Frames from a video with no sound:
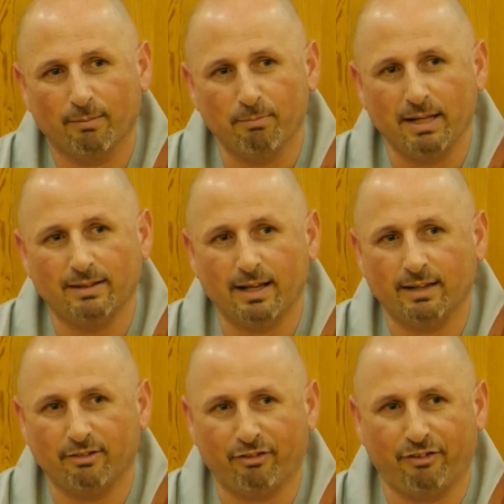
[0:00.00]

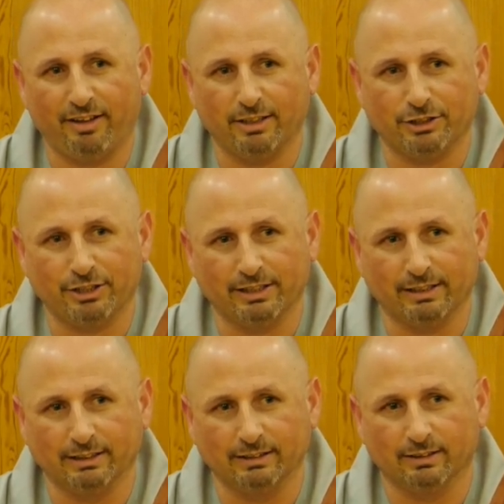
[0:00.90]
midday finish
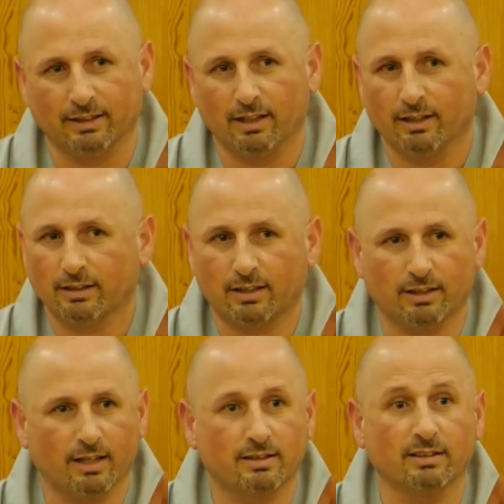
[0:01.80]
eating
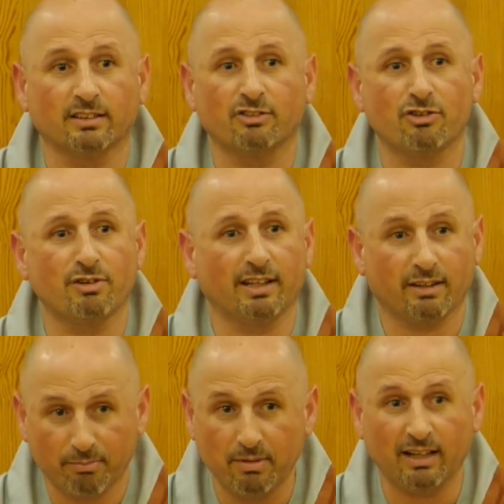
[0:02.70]
cannot
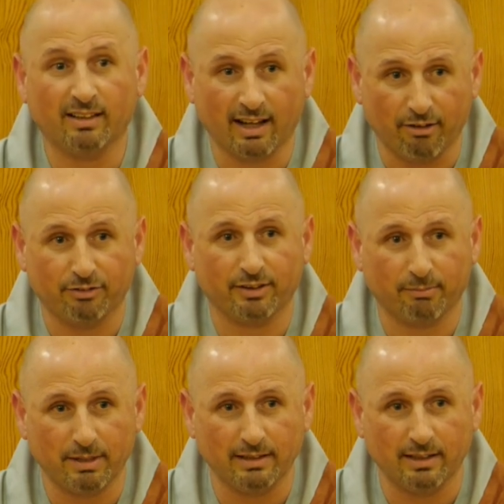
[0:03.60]
drink milk after
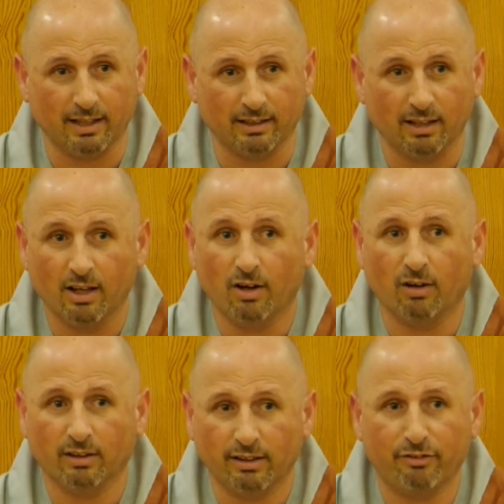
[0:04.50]
midday
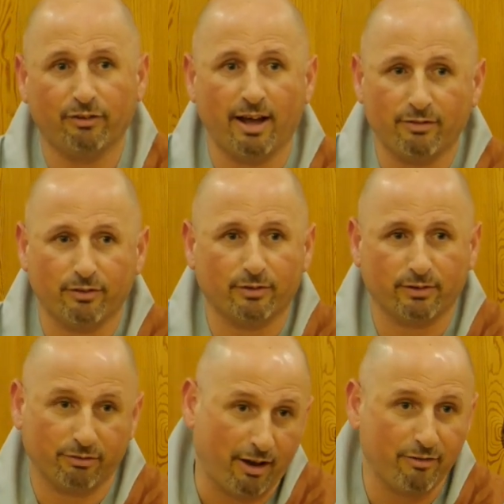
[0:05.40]
only 5
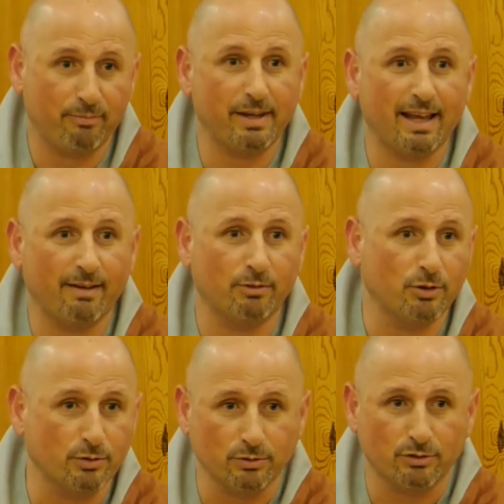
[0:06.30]
5 p.m
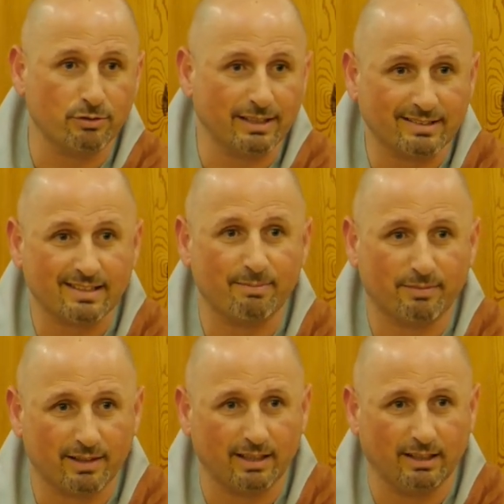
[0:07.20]
you drink some
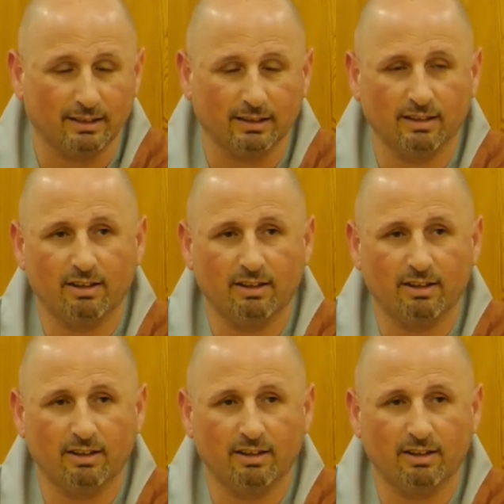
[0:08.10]
tea